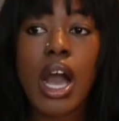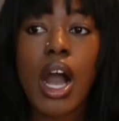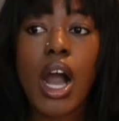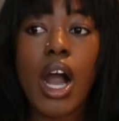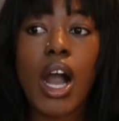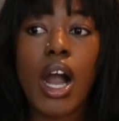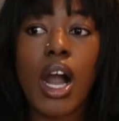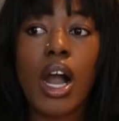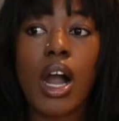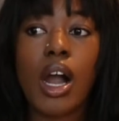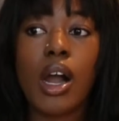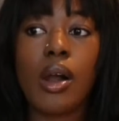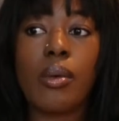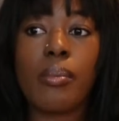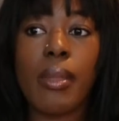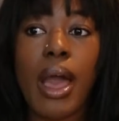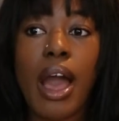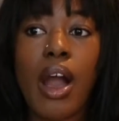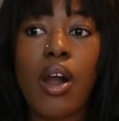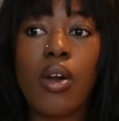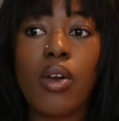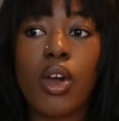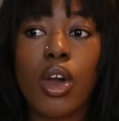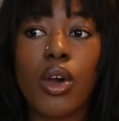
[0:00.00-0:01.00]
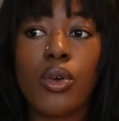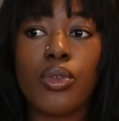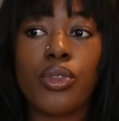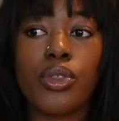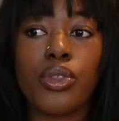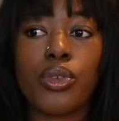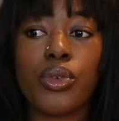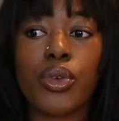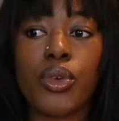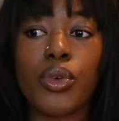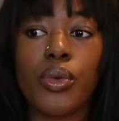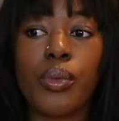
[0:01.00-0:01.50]
I'll go
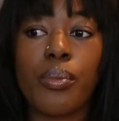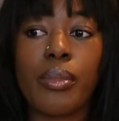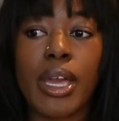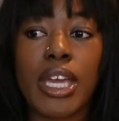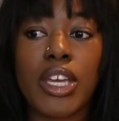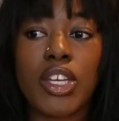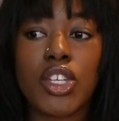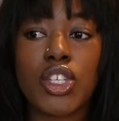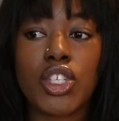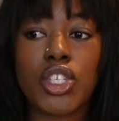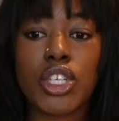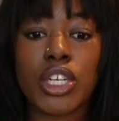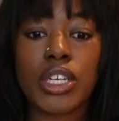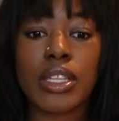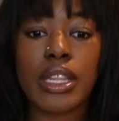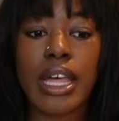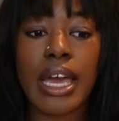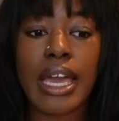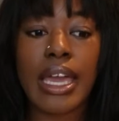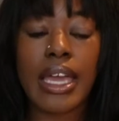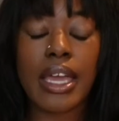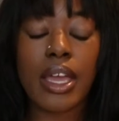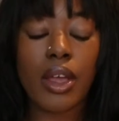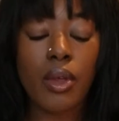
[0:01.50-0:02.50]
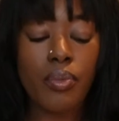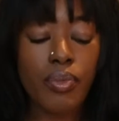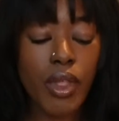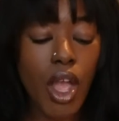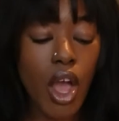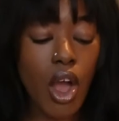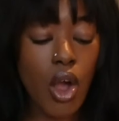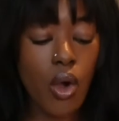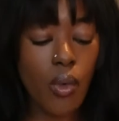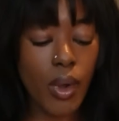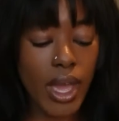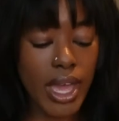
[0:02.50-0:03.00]
through making sure like,
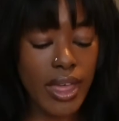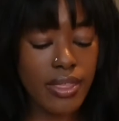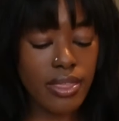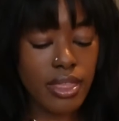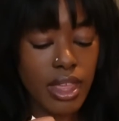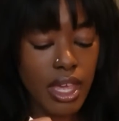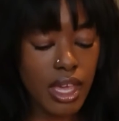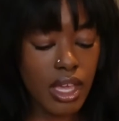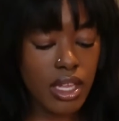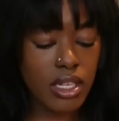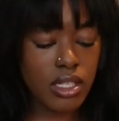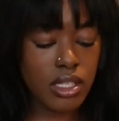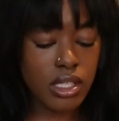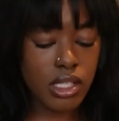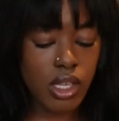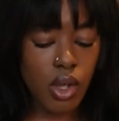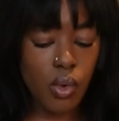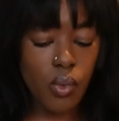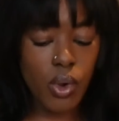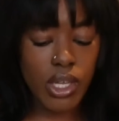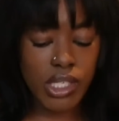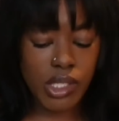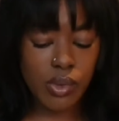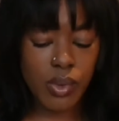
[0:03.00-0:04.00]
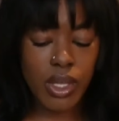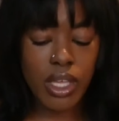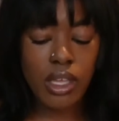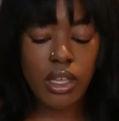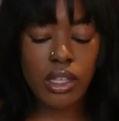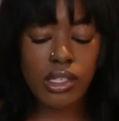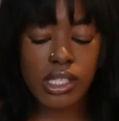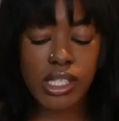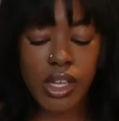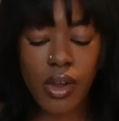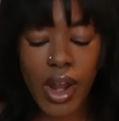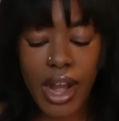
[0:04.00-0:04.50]
oh, and then so
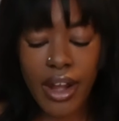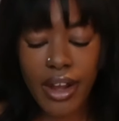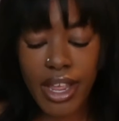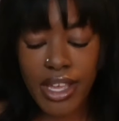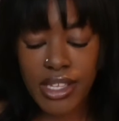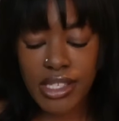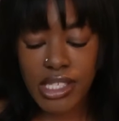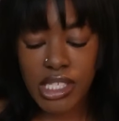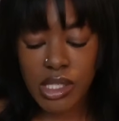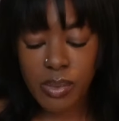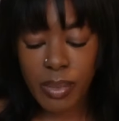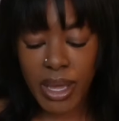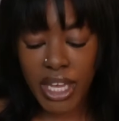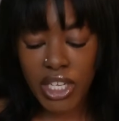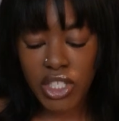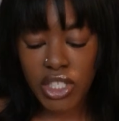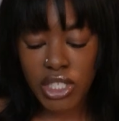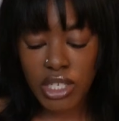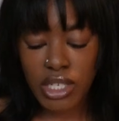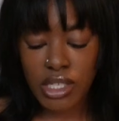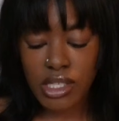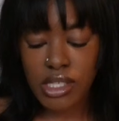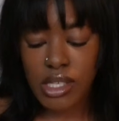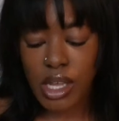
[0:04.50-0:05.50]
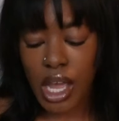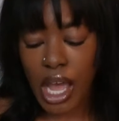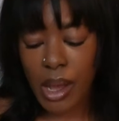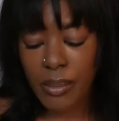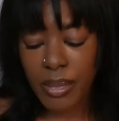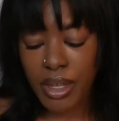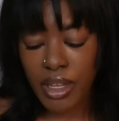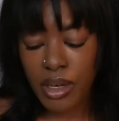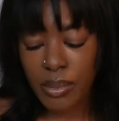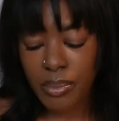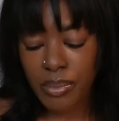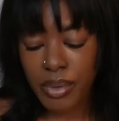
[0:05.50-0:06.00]
our inspections, I'm
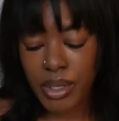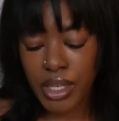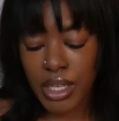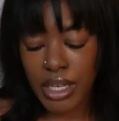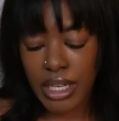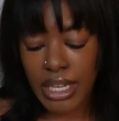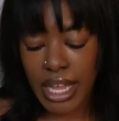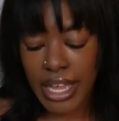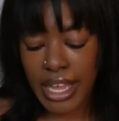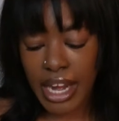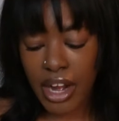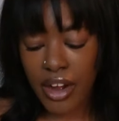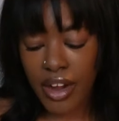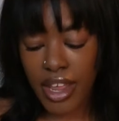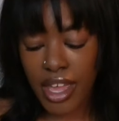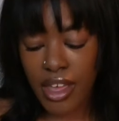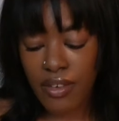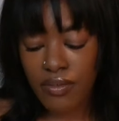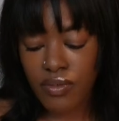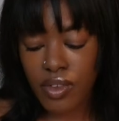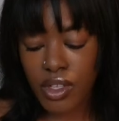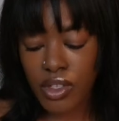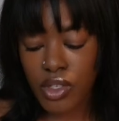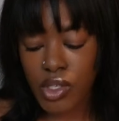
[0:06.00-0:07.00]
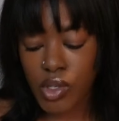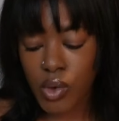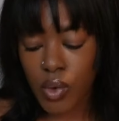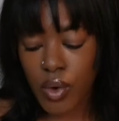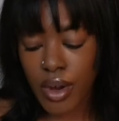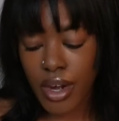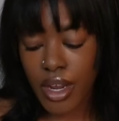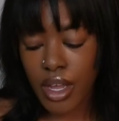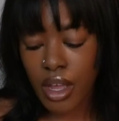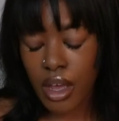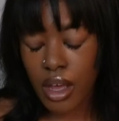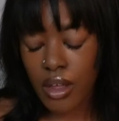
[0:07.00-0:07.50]
gonna put like our
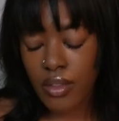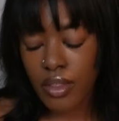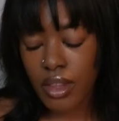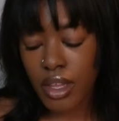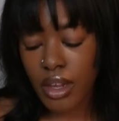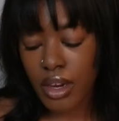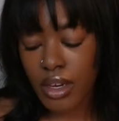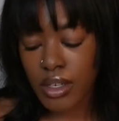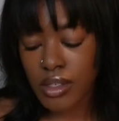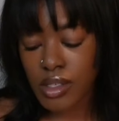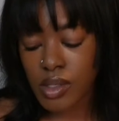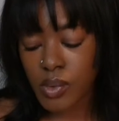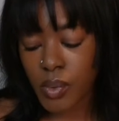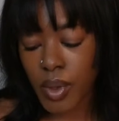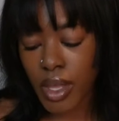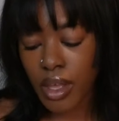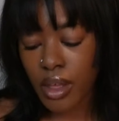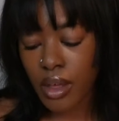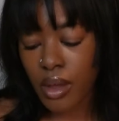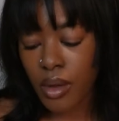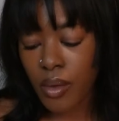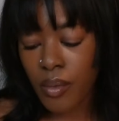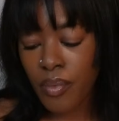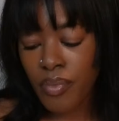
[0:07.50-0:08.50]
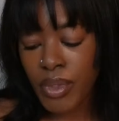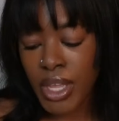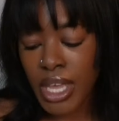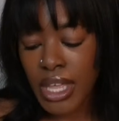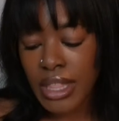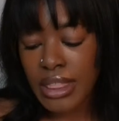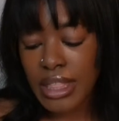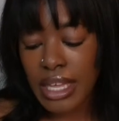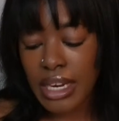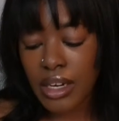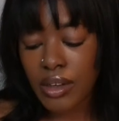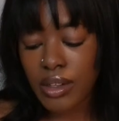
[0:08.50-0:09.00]
inventory on there as well.
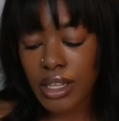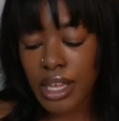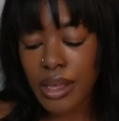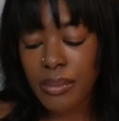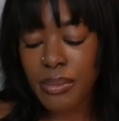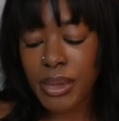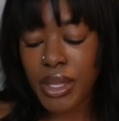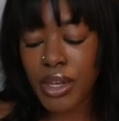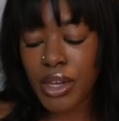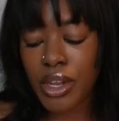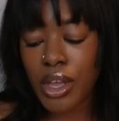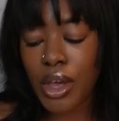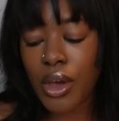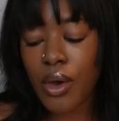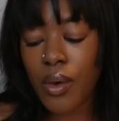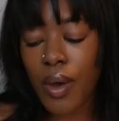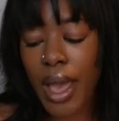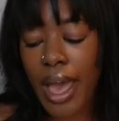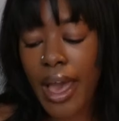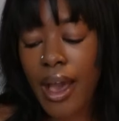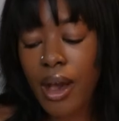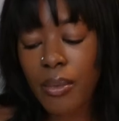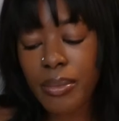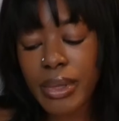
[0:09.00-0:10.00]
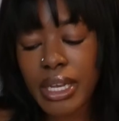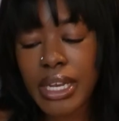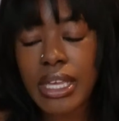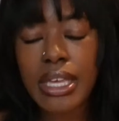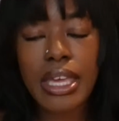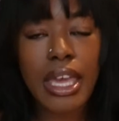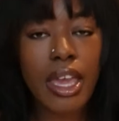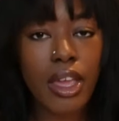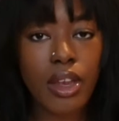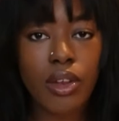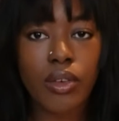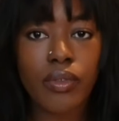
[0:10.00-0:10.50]
That'll let me know how many
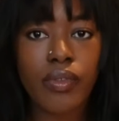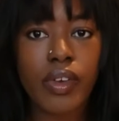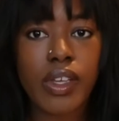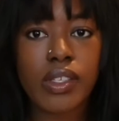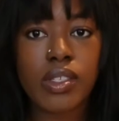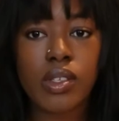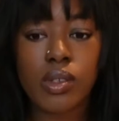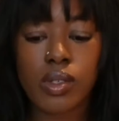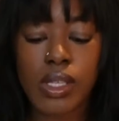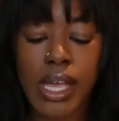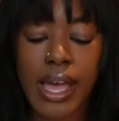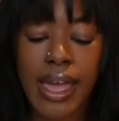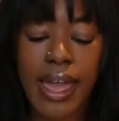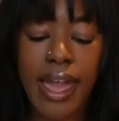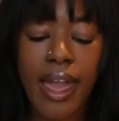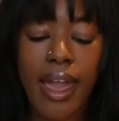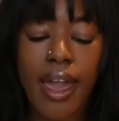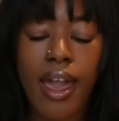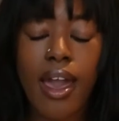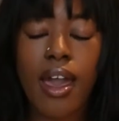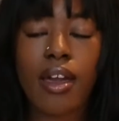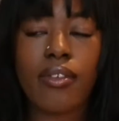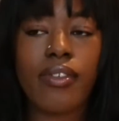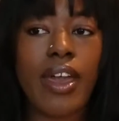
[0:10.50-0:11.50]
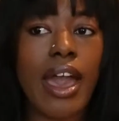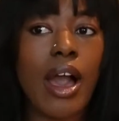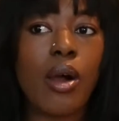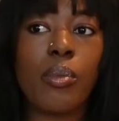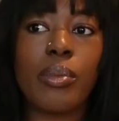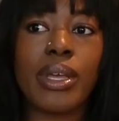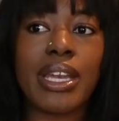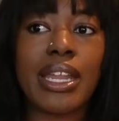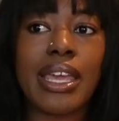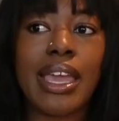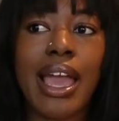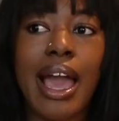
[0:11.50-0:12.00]
candle vessels I have, how
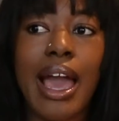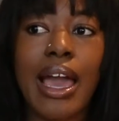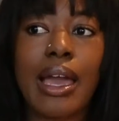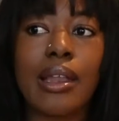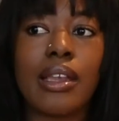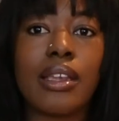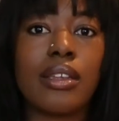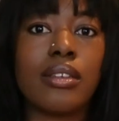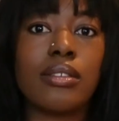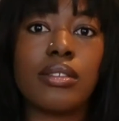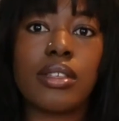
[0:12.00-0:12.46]
many I